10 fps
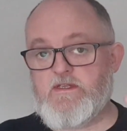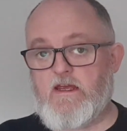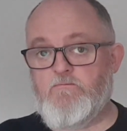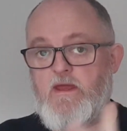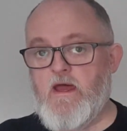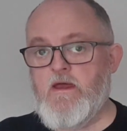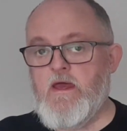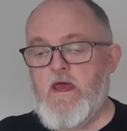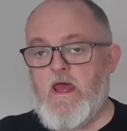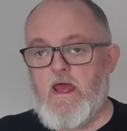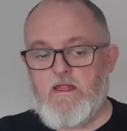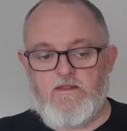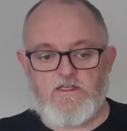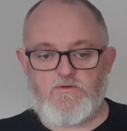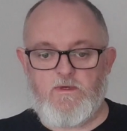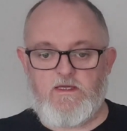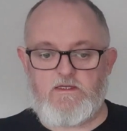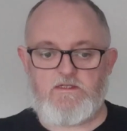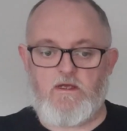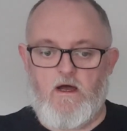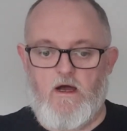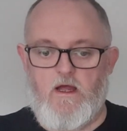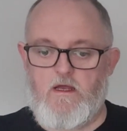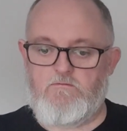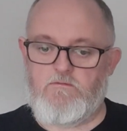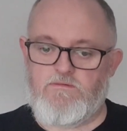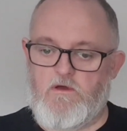Second beer in this week's 4